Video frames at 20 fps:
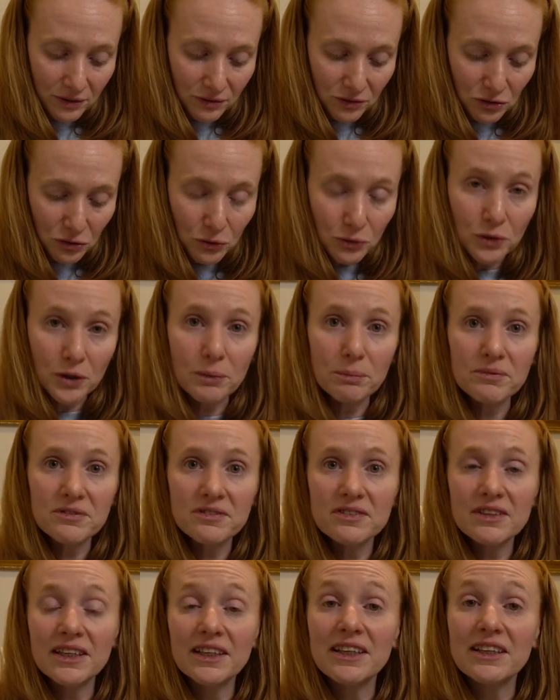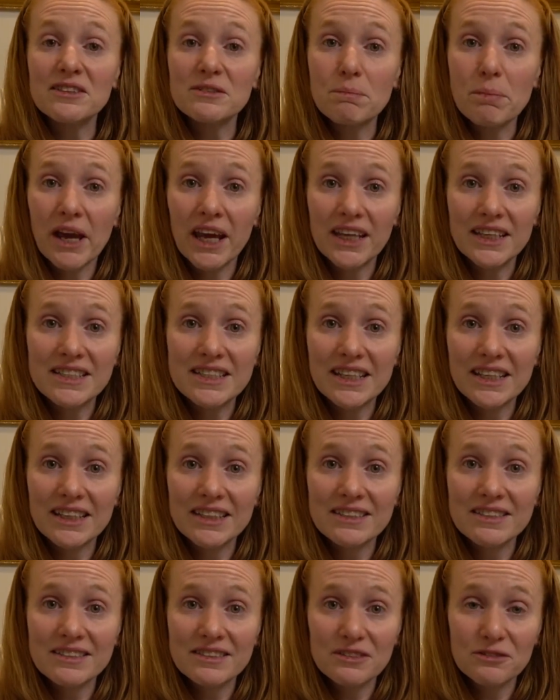tulips in his
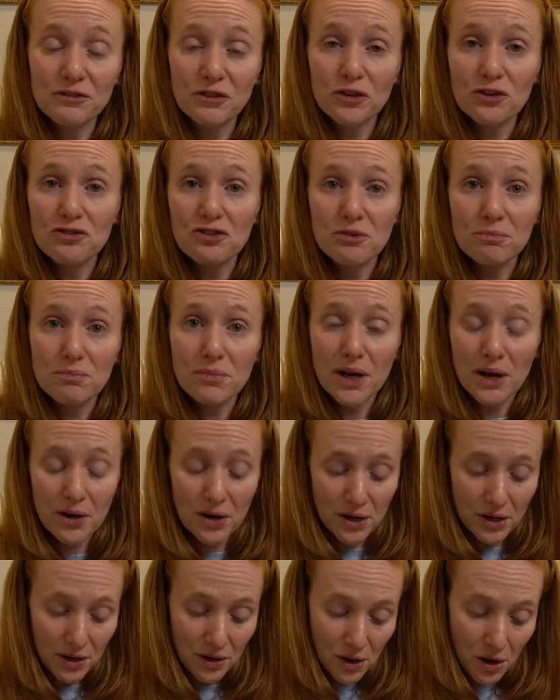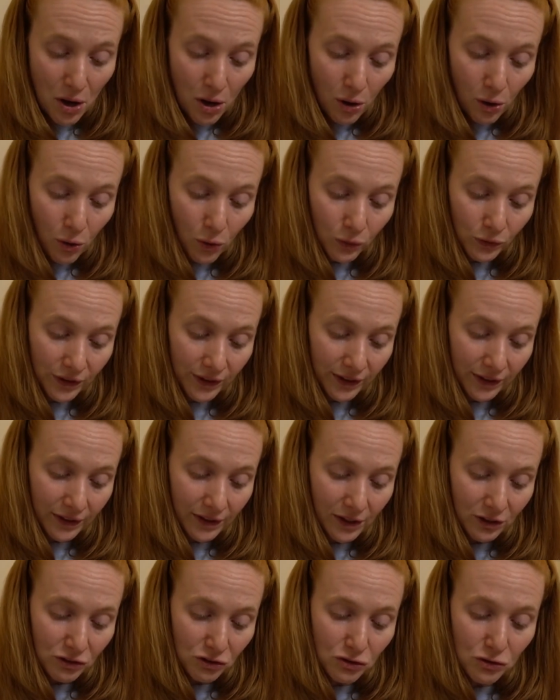paintings, the Virgin Mary holding
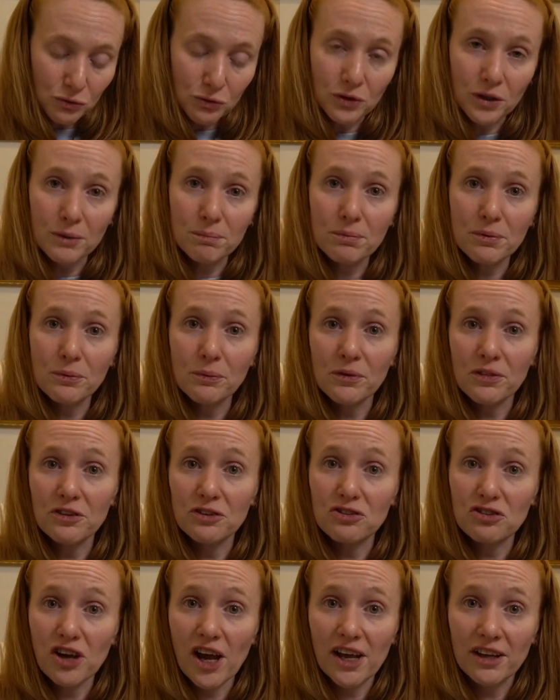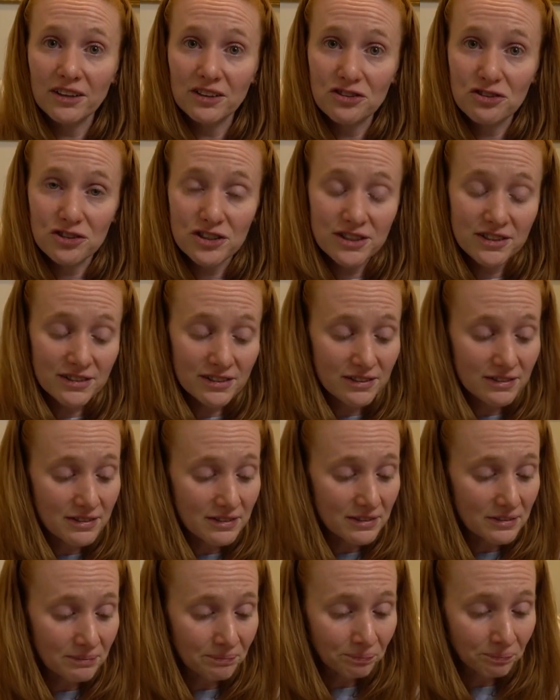a tulip with the child
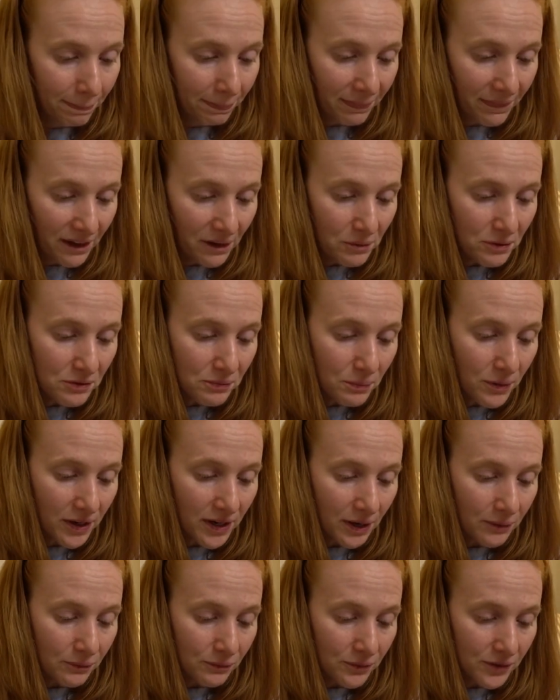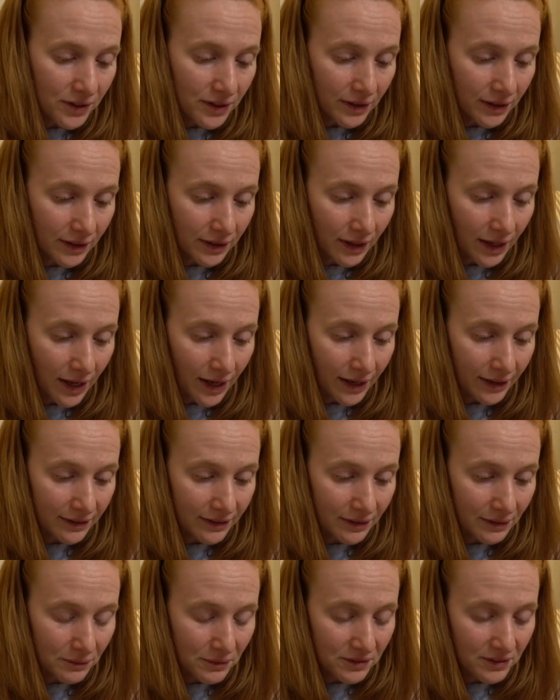Jesus. There was one I really liked,
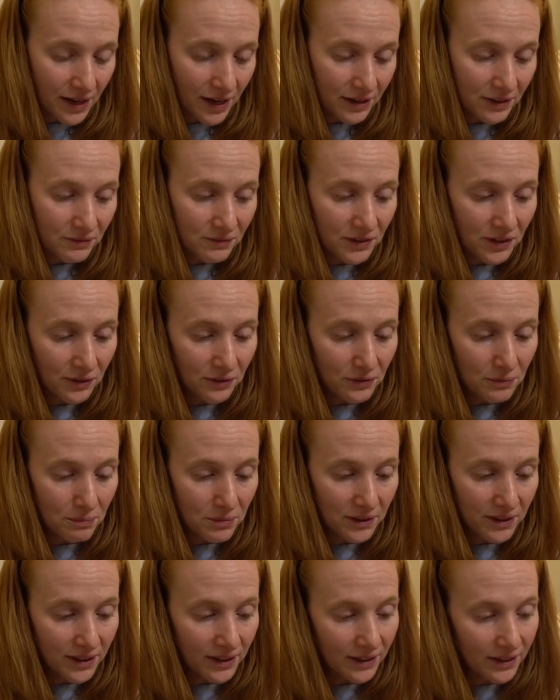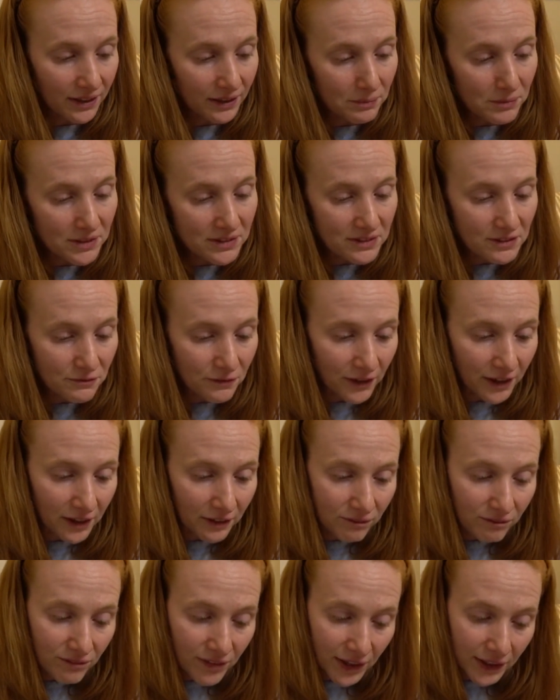and it was kind of near the beginning. Let me see if I
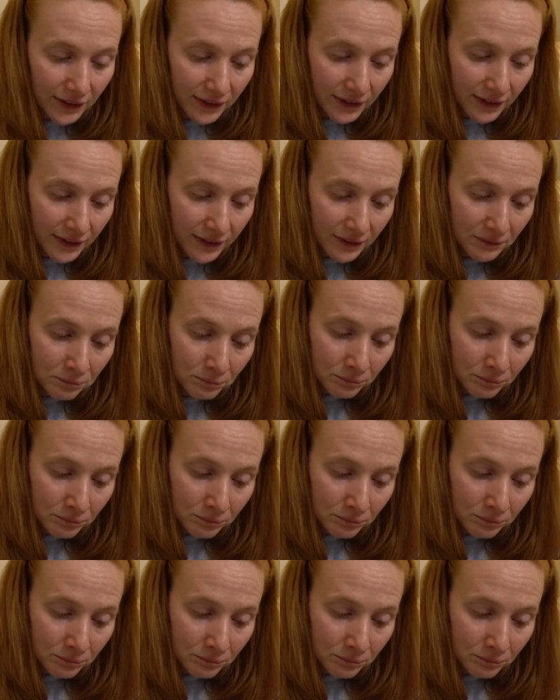can find it.